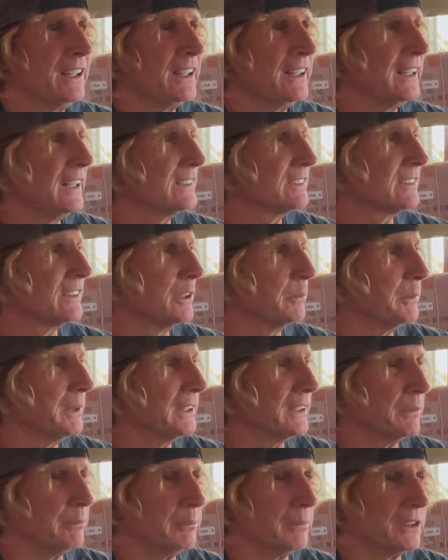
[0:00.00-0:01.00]
that's going to make
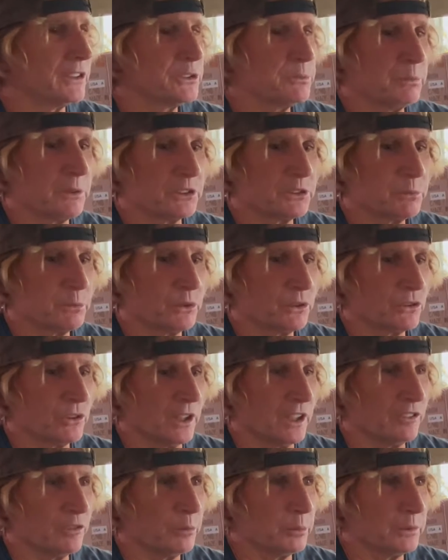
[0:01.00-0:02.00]
it much, much more
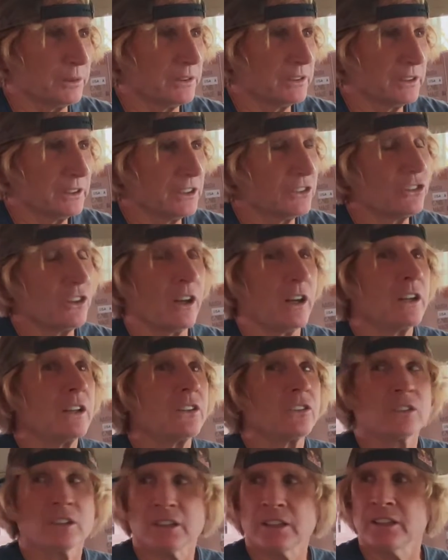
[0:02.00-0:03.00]
drivable. It's
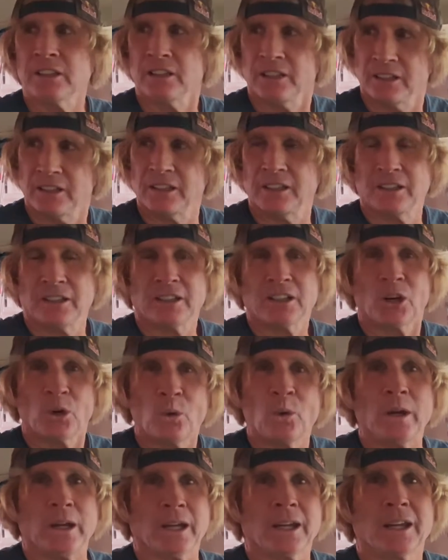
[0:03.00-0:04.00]
honestly
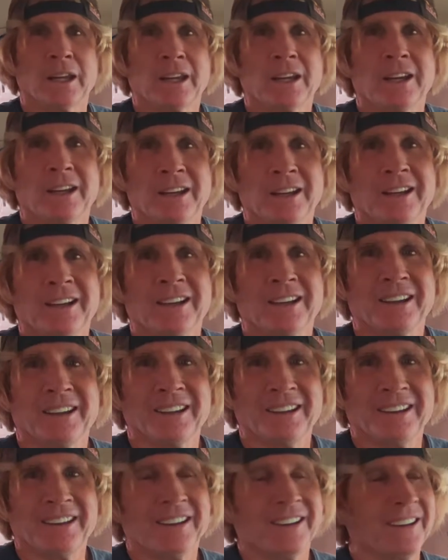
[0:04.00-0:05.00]
quick,
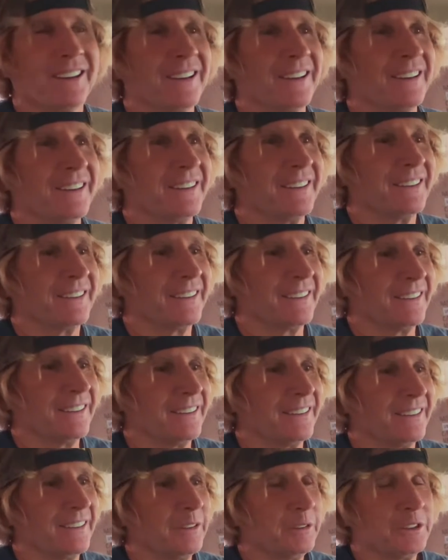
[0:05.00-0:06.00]
and
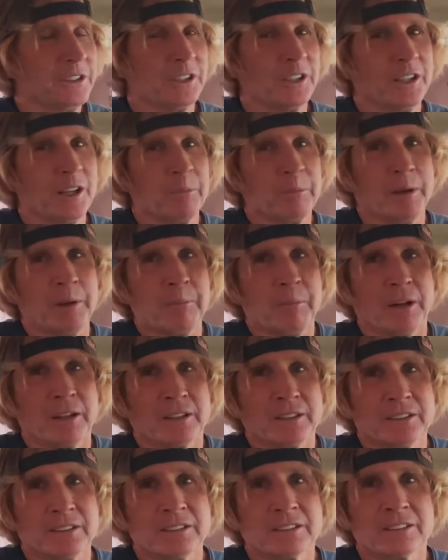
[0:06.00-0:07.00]
you know, not by
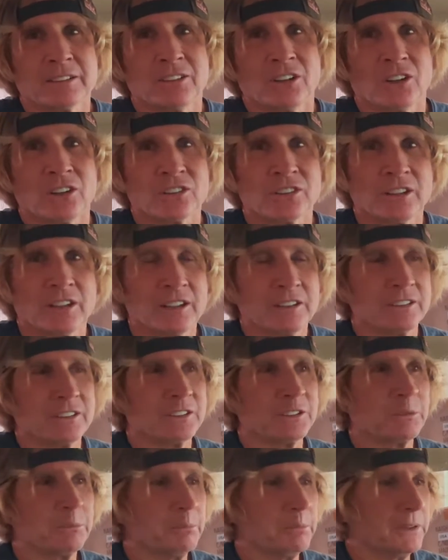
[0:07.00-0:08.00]
modern car
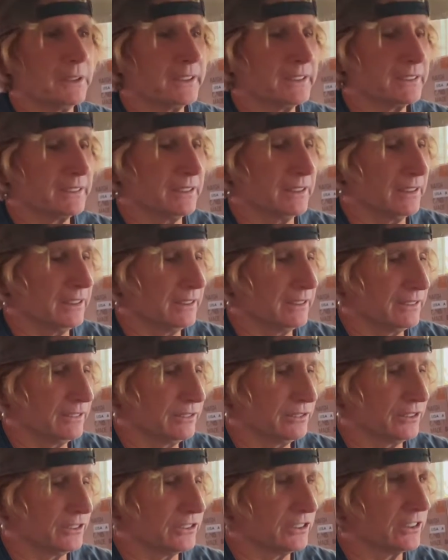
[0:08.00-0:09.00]
standards, but
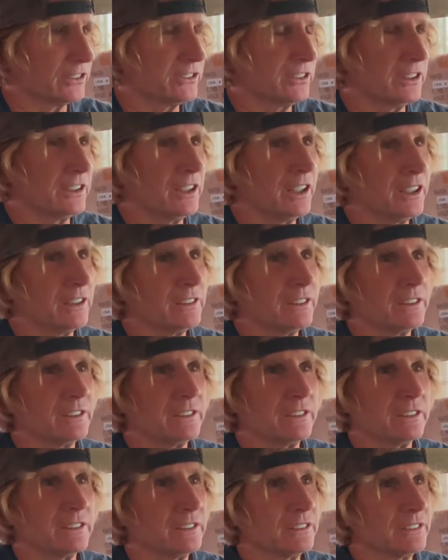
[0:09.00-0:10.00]
for 1600
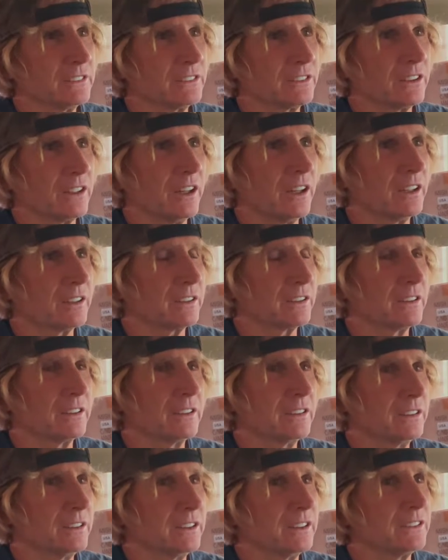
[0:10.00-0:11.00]
stock,
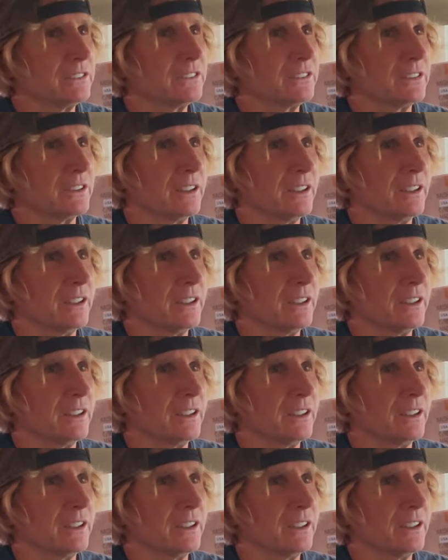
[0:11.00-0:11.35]
it's